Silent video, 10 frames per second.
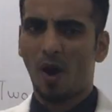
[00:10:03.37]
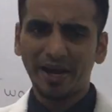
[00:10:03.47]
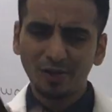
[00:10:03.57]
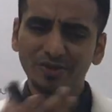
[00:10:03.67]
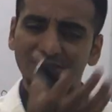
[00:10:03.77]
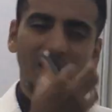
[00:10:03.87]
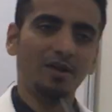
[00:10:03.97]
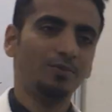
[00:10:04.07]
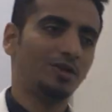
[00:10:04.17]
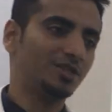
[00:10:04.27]
Why do we
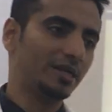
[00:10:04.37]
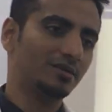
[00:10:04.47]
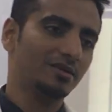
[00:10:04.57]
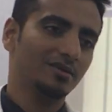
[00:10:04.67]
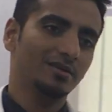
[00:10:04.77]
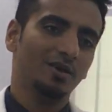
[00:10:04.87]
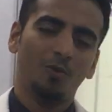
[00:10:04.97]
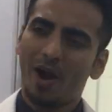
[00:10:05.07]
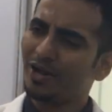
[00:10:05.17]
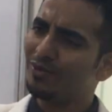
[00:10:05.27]
start a project?
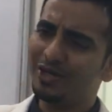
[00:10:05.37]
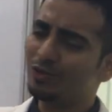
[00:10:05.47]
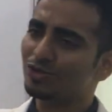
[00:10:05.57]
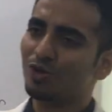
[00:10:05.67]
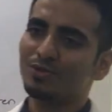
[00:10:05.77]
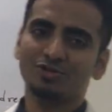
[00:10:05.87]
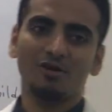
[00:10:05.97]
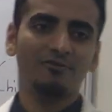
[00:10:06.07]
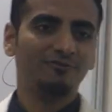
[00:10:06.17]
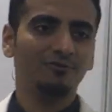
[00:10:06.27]
Why do we do so much
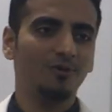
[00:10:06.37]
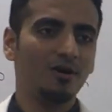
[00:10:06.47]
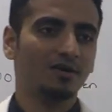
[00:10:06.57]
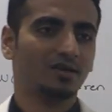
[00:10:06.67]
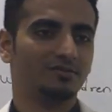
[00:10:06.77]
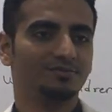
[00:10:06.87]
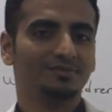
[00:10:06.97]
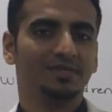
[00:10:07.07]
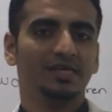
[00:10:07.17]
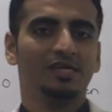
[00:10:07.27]
of work?
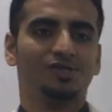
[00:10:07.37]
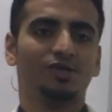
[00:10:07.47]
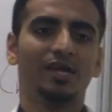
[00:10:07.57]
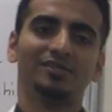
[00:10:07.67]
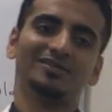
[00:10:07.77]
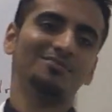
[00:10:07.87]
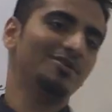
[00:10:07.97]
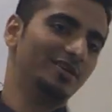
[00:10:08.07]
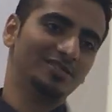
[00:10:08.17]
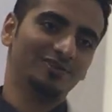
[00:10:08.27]
So there is a
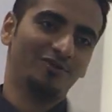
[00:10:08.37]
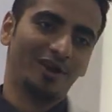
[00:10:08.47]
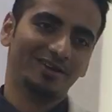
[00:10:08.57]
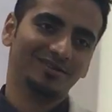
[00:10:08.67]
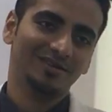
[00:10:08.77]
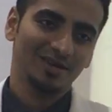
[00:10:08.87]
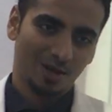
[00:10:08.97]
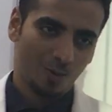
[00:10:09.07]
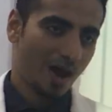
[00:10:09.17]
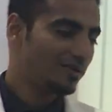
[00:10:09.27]
simple reason for it.
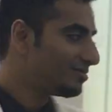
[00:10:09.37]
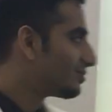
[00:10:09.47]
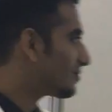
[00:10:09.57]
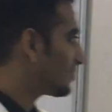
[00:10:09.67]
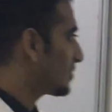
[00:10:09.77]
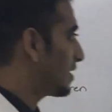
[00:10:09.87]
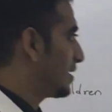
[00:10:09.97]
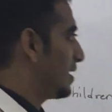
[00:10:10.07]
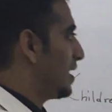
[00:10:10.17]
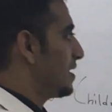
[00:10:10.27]
One,
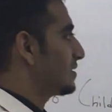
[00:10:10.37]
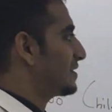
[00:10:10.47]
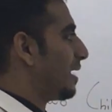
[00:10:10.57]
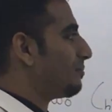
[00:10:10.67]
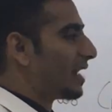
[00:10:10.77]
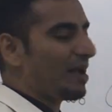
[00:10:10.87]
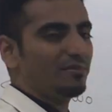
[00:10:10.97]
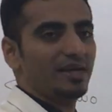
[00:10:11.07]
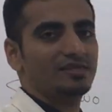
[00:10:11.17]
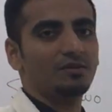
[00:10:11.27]

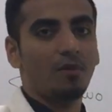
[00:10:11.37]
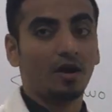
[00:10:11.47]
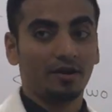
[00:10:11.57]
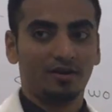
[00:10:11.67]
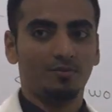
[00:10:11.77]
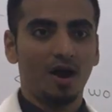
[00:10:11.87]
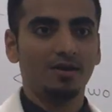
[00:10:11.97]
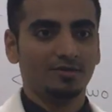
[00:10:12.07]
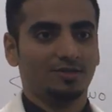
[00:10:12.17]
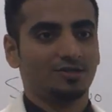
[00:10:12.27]
sometimes there is a market
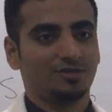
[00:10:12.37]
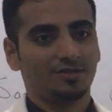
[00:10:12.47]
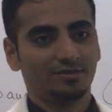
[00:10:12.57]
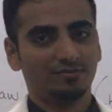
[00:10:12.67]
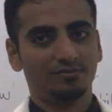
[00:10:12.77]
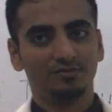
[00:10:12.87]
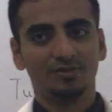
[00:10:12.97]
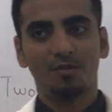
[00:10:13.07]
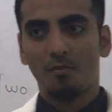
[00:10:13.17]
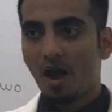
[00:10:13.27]
demand.
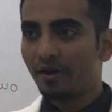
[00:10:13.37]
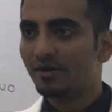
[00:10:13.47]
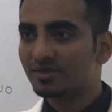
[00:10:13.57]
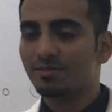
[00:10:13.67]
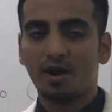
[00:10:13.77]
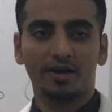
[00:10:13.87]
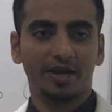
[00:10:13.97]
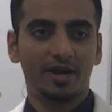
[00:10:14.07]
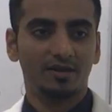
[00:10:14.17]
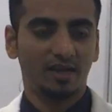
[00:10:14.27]
The market is
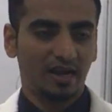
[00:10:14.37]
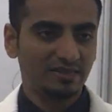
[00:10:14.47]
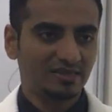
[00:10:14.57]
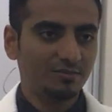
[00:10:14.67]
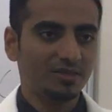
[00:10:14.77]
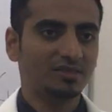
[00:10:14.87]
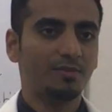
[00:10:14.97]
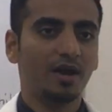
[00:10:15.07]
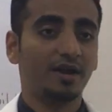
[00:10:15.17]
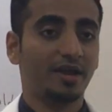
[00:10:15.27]
demanding it, the customer is
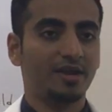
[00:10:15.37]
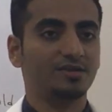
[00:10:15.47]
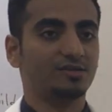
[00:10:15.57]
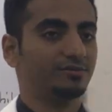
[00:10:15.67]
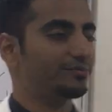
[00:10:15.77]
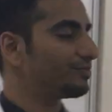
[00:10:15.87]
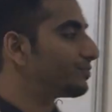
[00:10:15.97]
demanding it.